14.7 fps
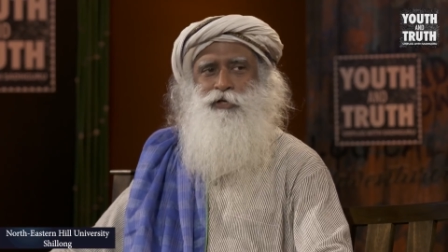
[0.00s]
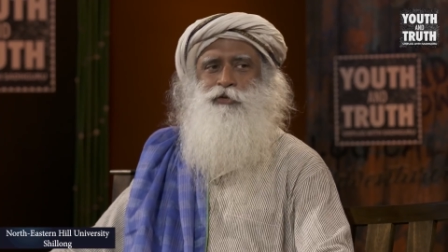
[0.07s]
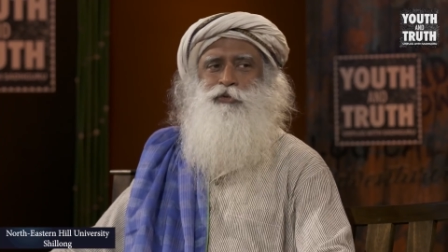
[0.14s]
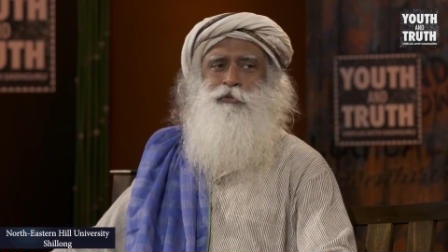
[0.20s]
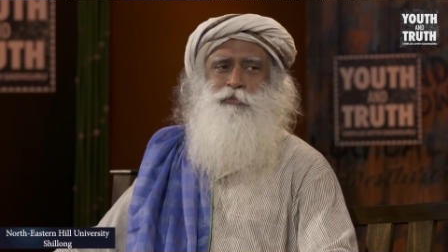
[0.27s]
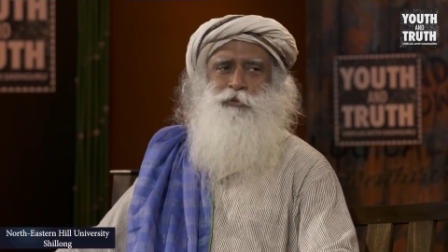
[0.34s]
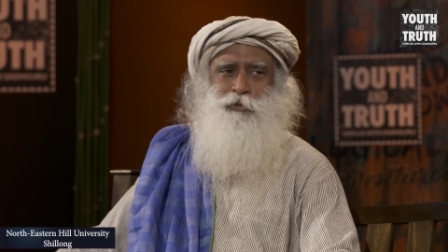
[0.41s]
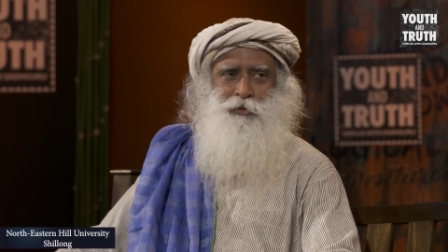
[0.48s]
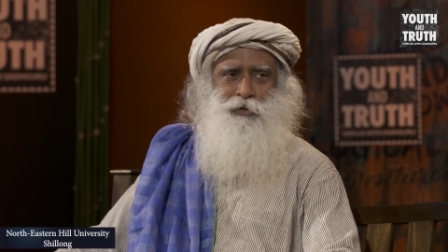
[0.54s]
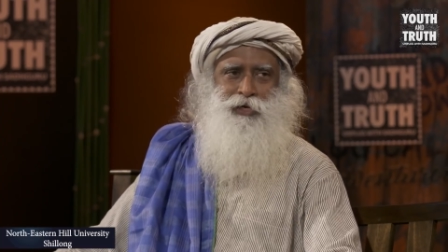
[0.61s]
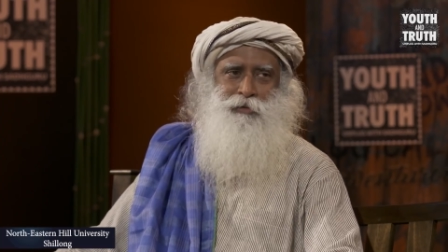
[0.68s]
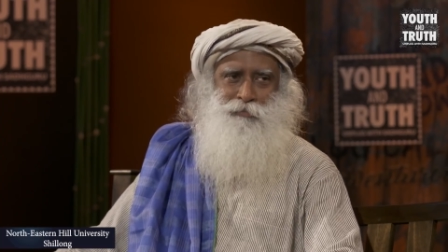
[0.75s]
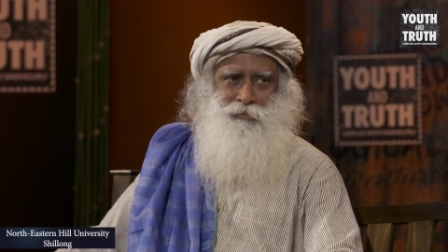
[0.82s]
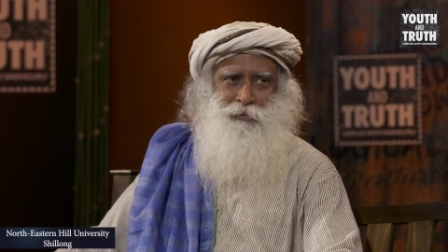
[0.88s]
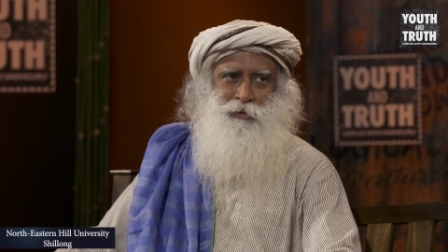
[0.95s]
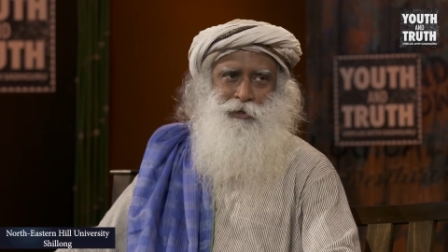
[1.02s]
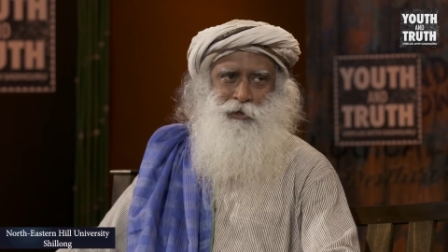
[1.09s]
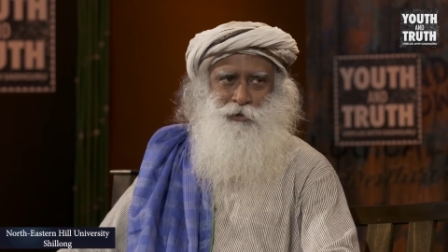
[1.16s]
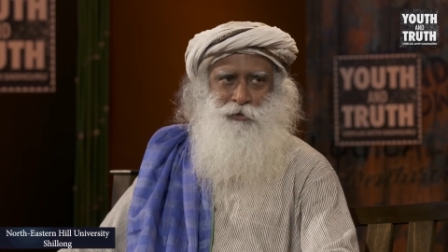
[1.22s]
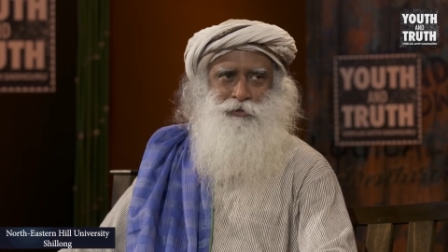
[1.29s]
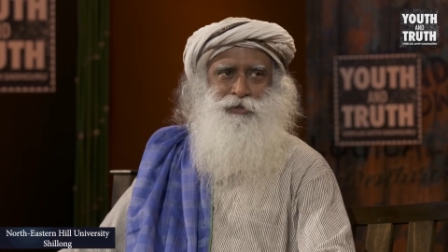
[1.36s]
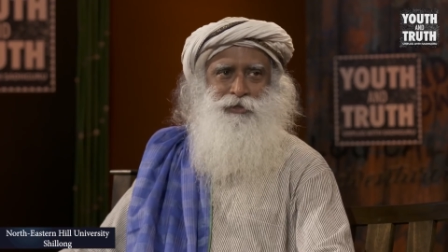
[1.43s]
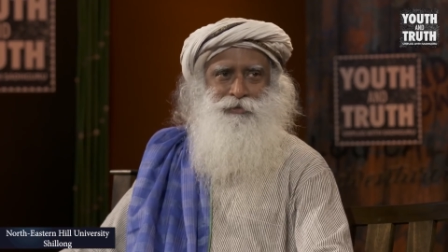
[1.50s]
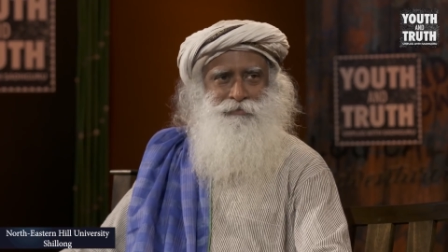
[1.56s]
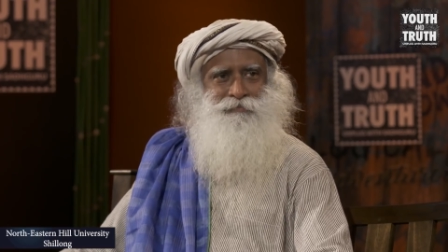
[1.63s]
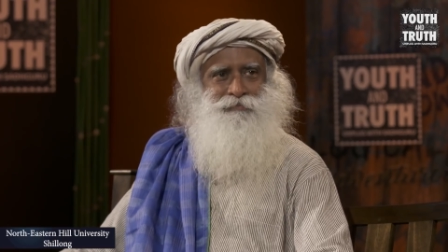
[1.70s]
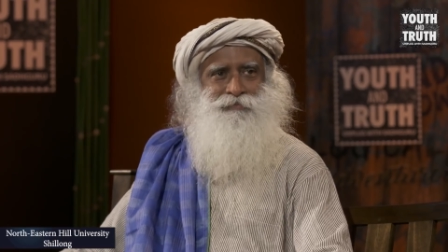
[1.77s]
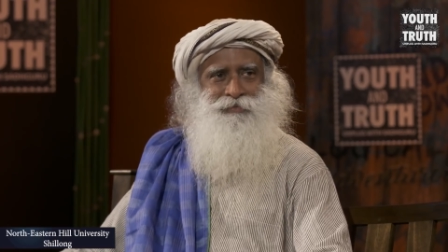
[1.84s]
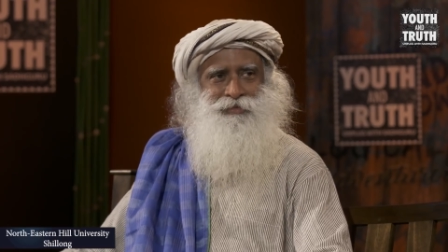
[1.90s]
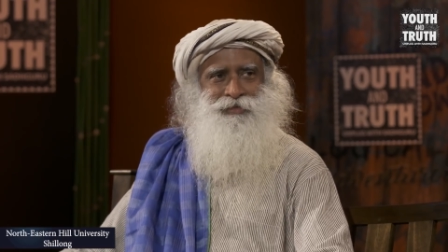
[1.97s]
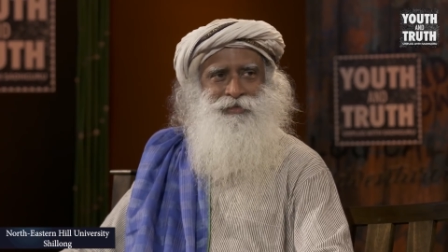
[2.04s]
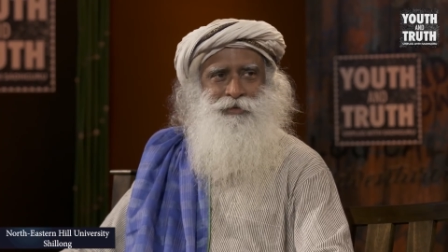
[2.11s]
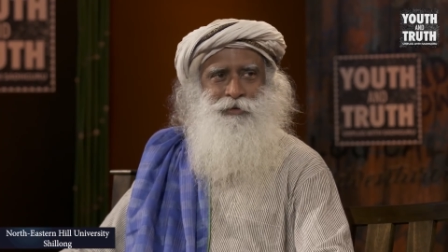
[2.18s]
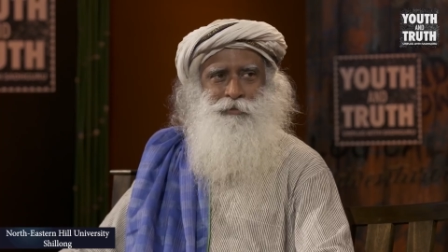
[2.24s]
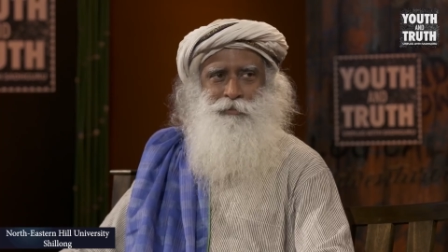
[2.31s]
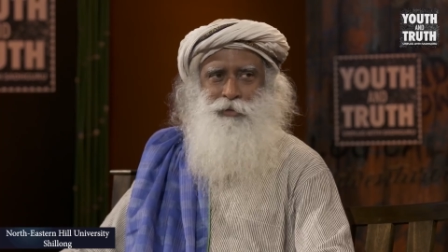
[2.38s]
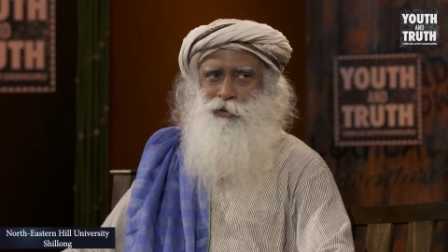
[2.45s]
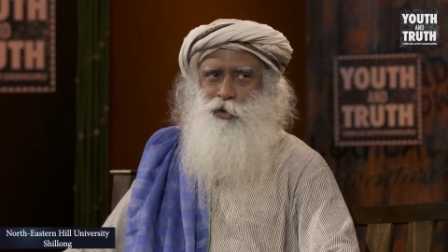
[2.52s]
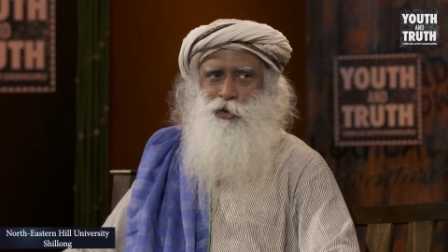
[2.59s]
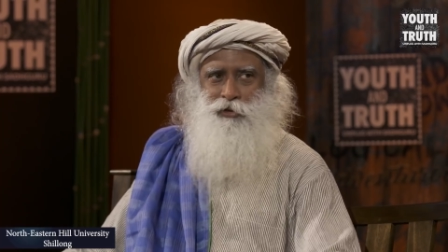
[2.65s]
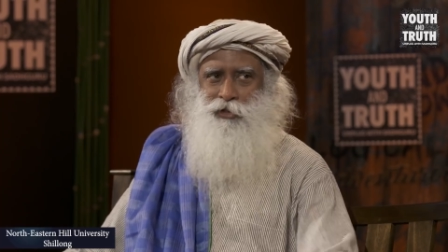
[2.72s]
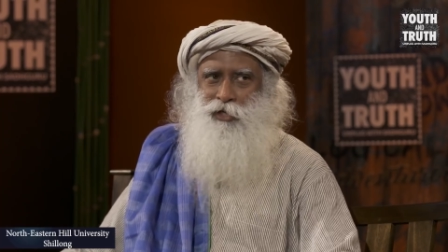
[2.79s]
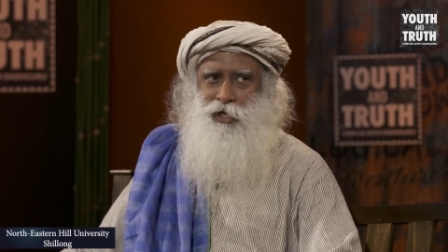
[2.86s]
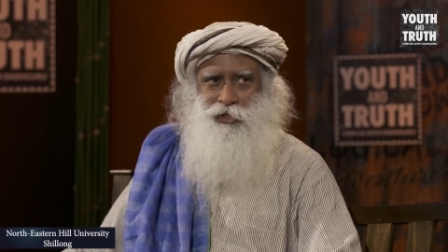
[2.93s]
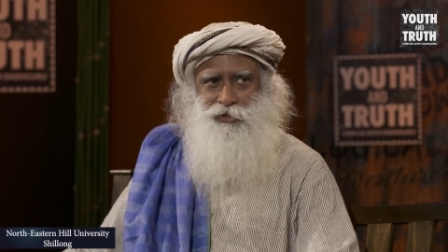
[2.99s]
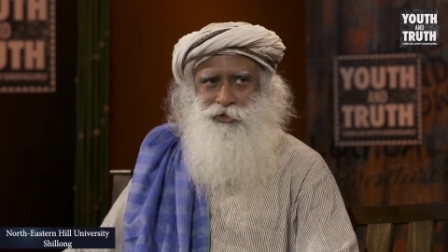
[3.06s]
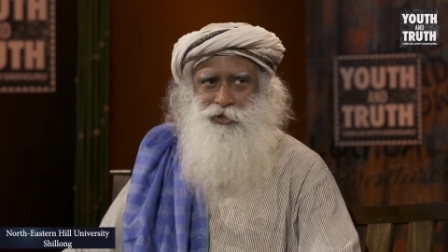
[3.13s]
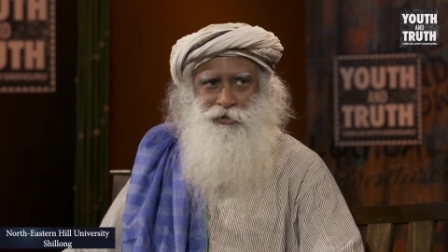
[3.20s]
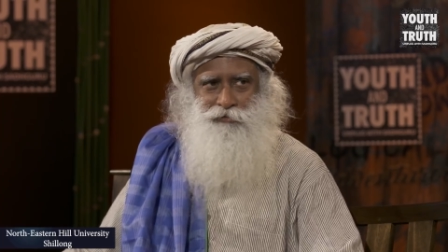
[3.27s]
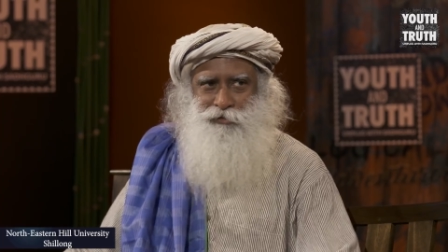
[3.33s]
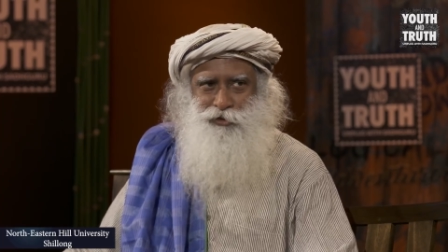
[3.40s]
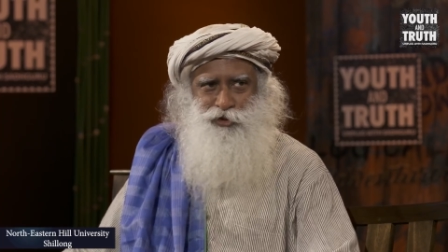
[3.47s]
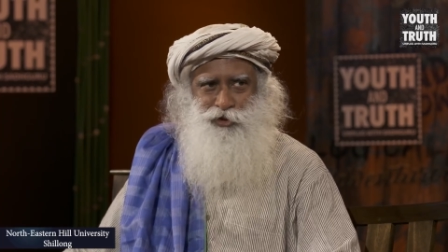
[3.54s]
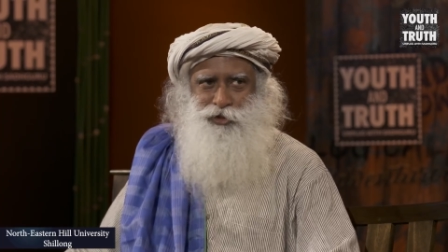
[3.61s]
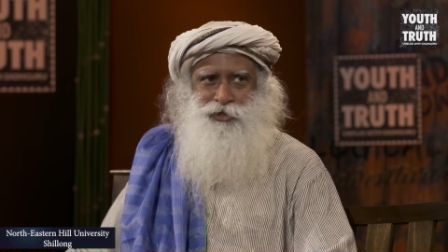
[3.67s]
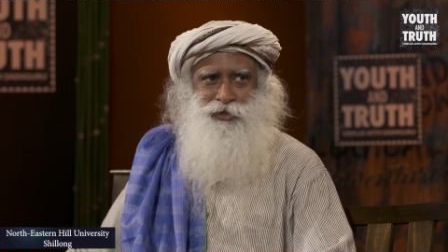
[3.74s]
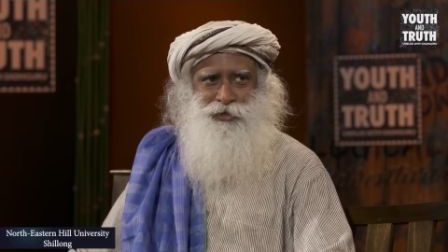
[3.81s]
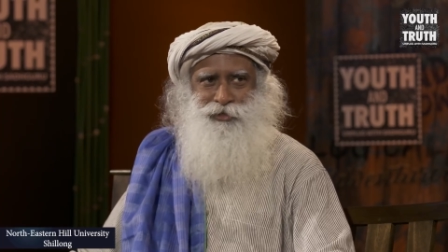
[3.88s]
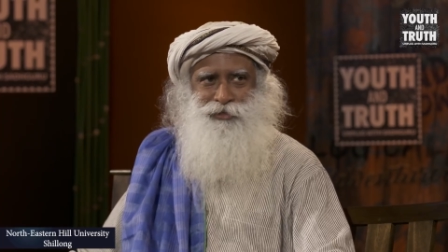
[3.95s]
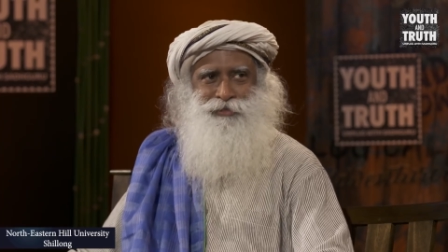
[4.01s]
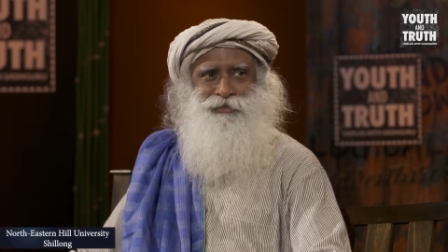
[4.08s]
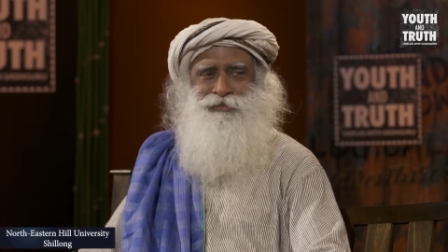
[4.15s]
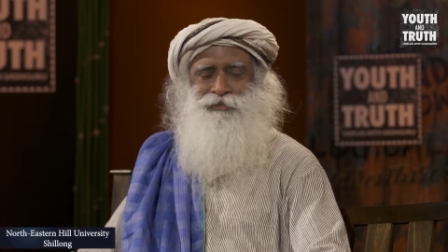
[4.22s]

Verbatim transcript: I know the program may be closing, but not the last year of engineering.